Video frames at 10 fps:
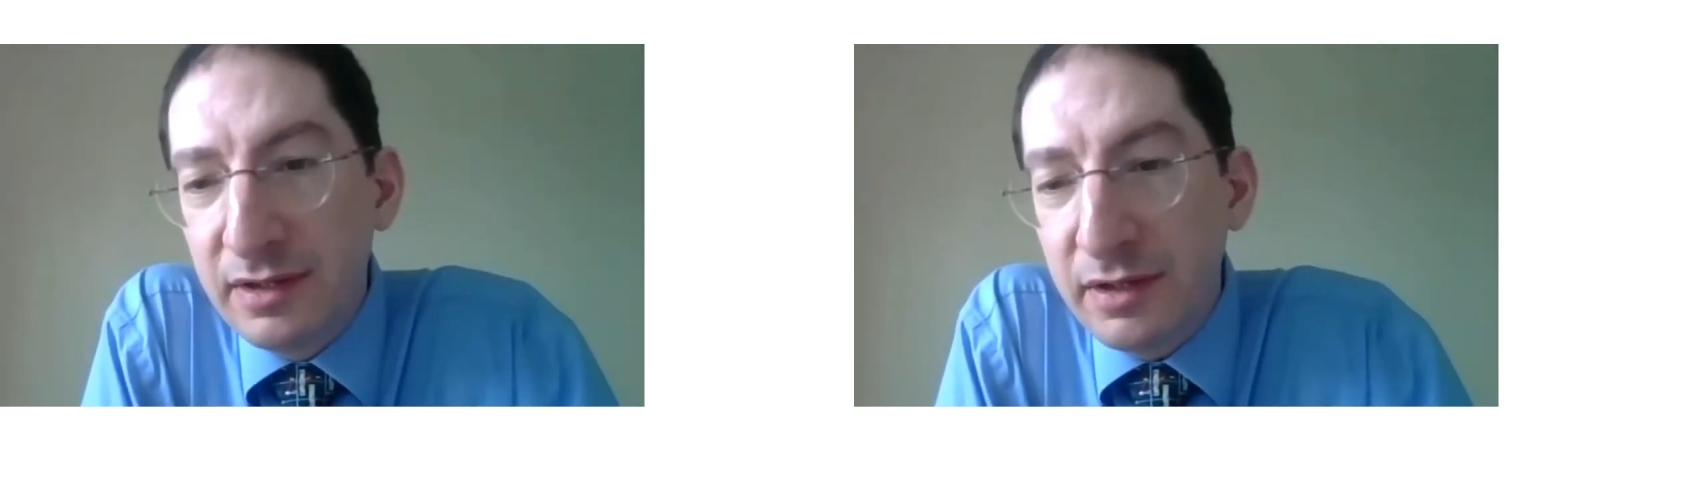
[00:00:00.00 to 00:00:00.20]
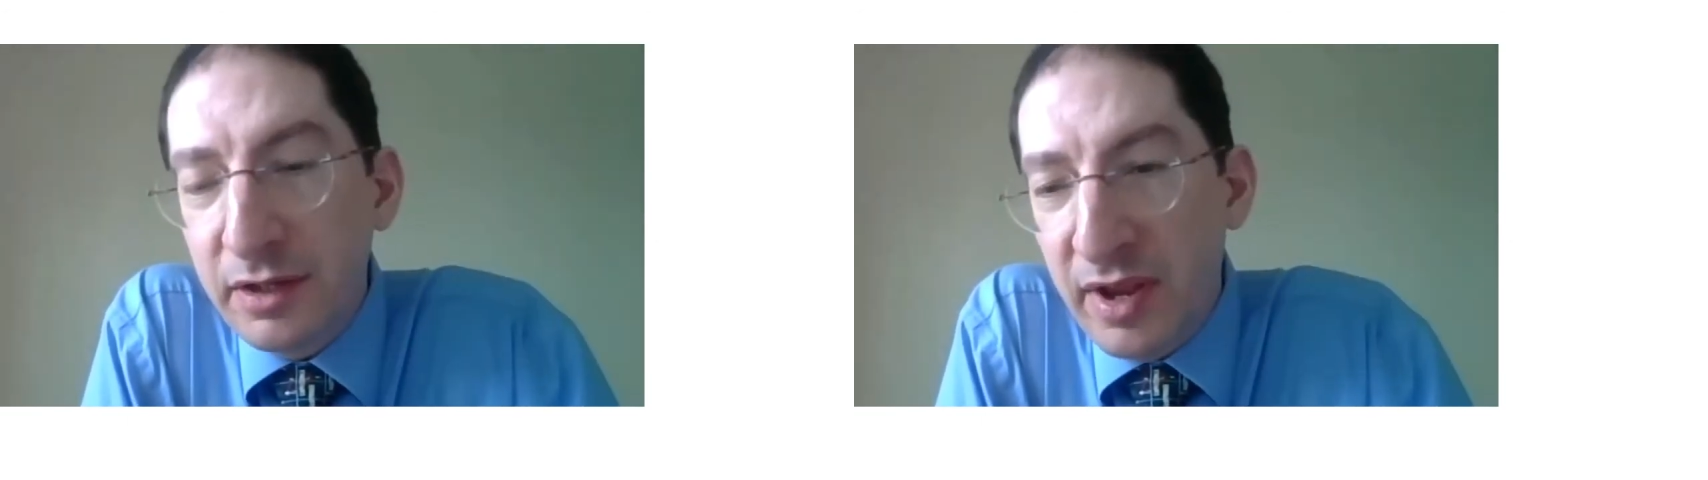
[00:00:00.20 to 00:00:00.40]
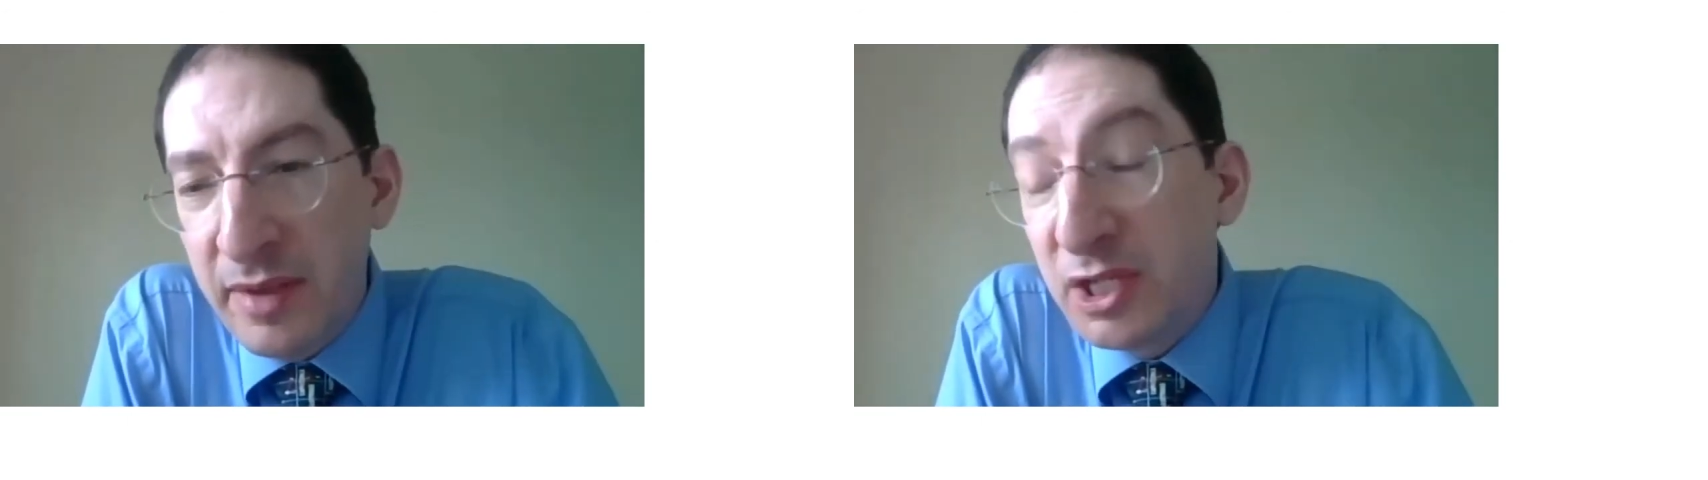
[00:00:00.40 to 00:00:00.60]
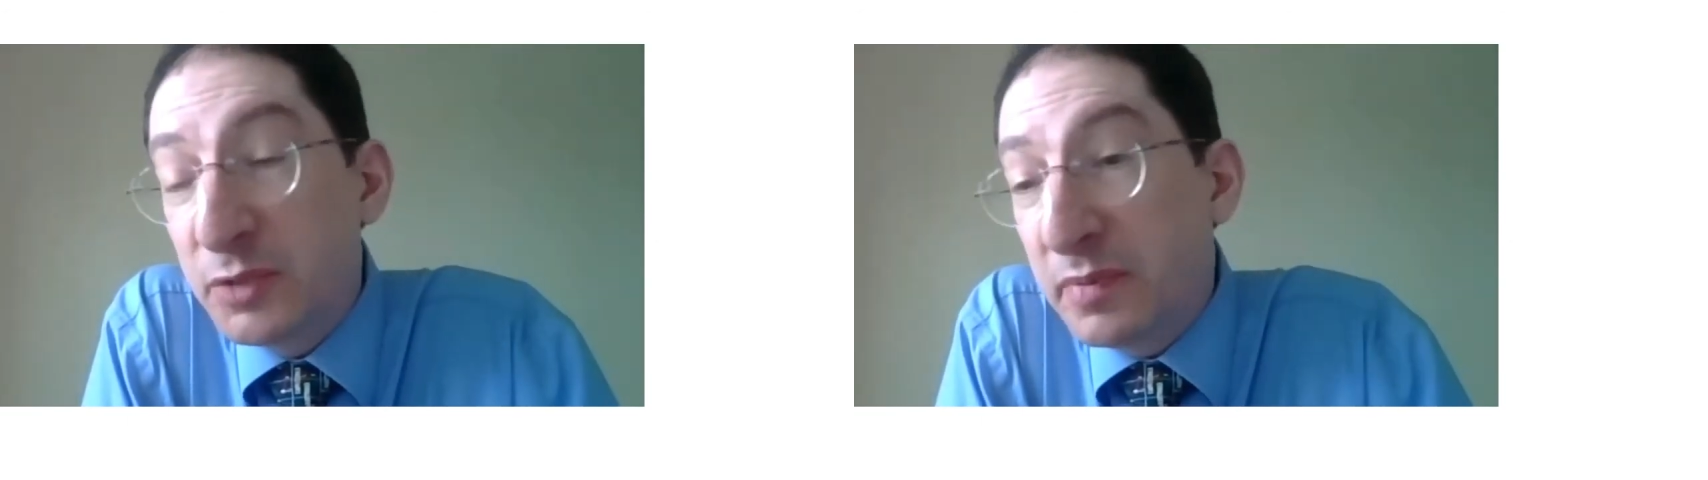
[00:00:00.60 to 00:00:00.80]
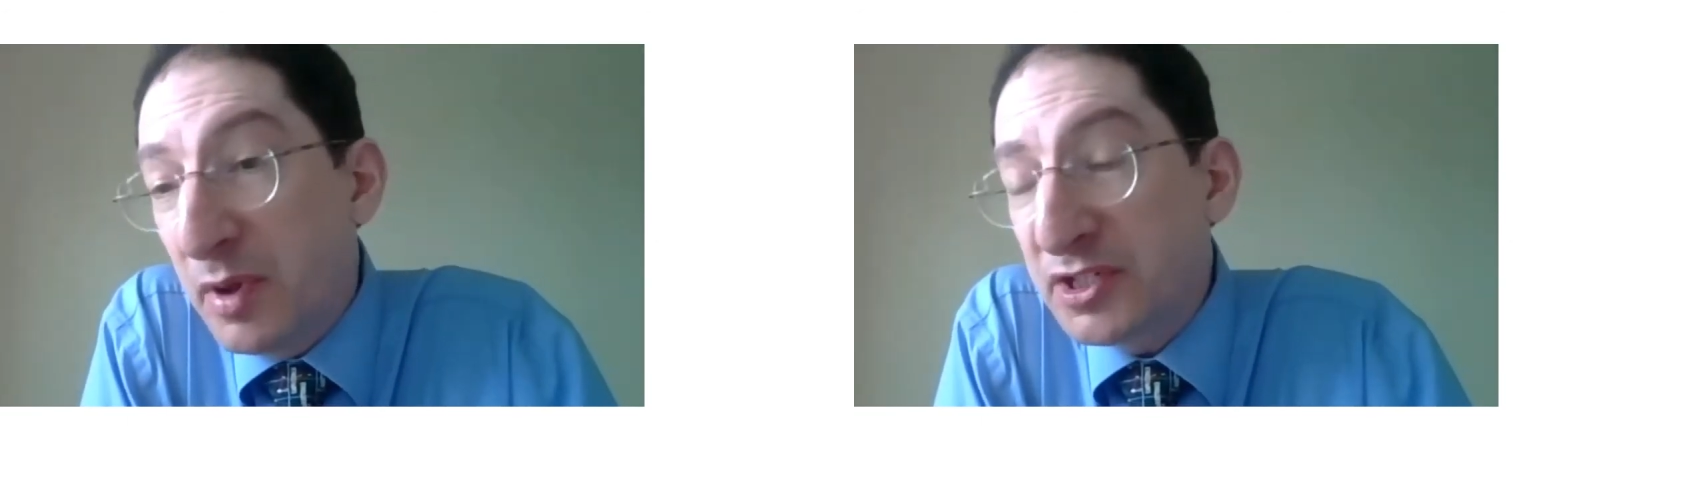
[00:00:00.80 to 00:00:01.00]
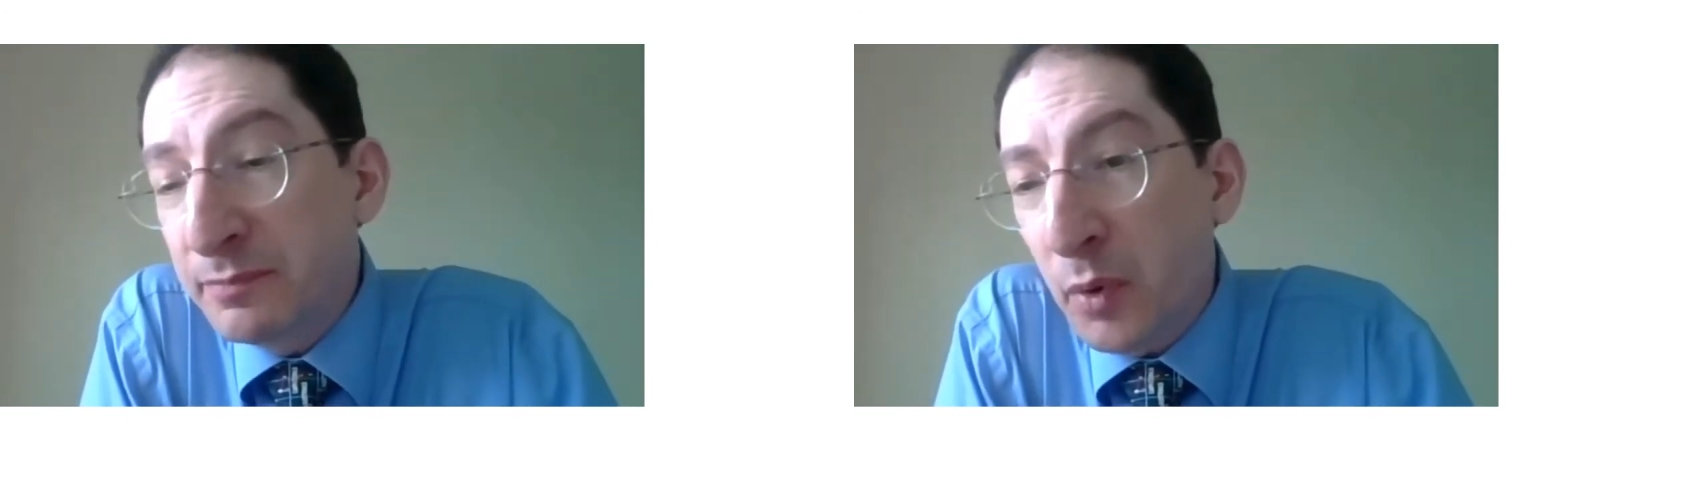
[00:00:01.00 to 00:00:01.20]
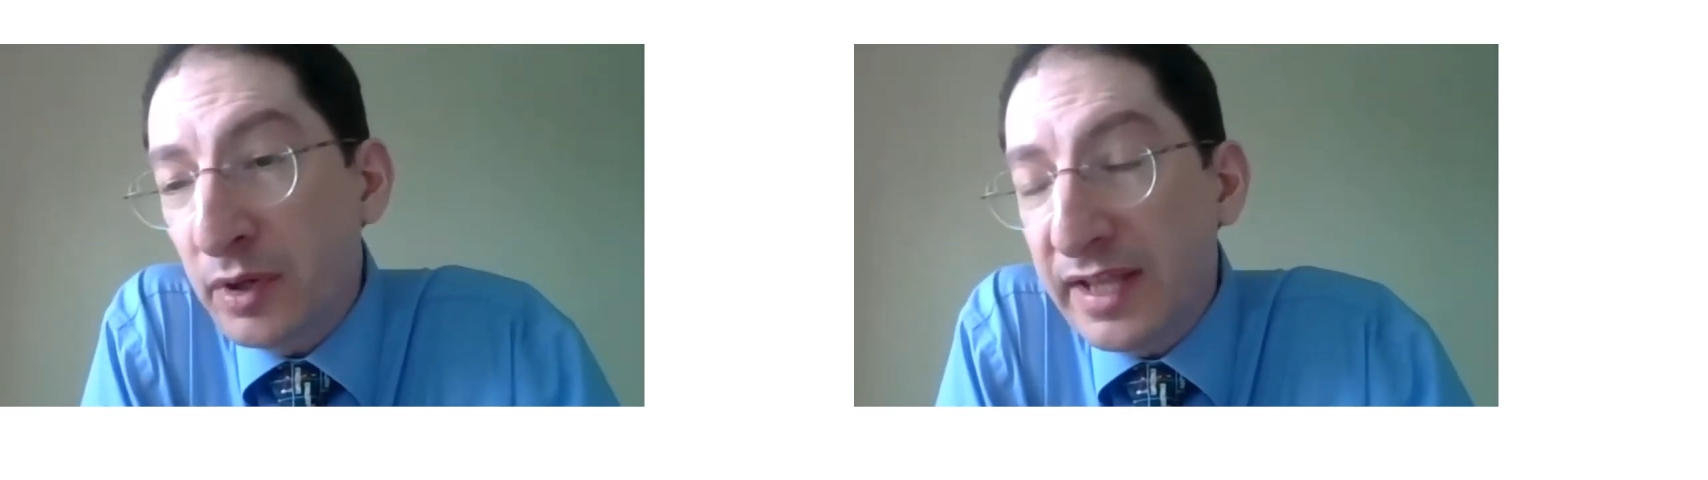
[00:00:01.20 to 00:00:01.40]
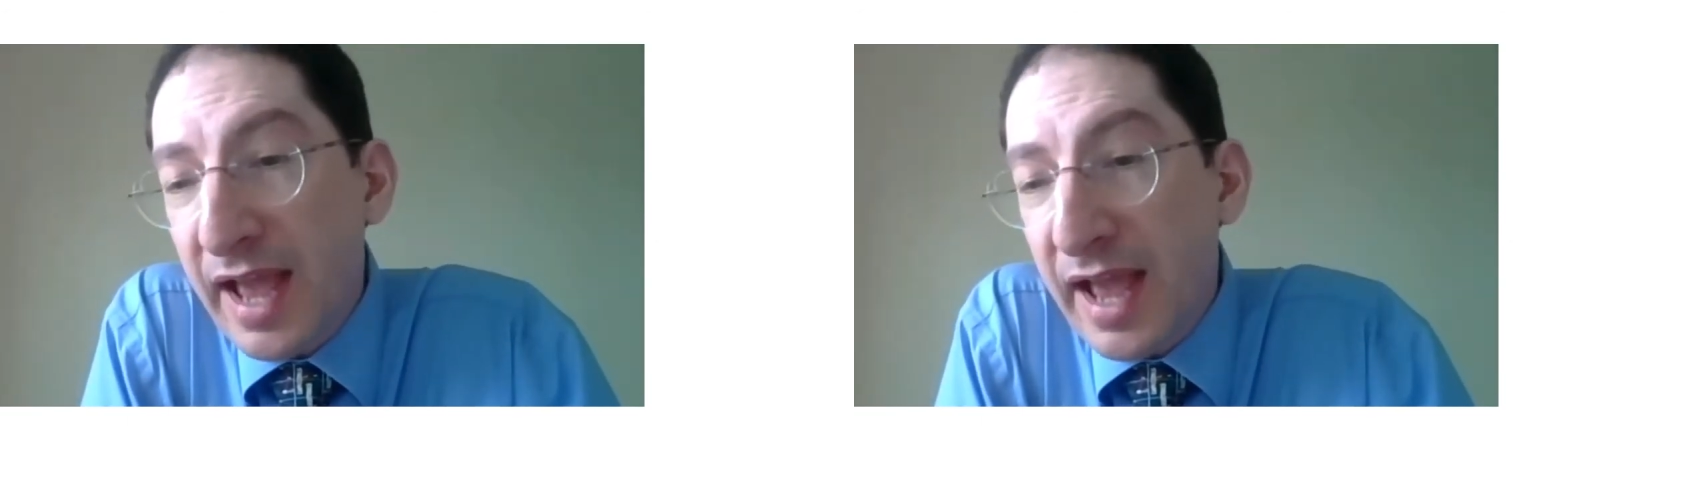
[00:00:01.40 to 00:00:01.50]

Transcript: your image, but most importantly,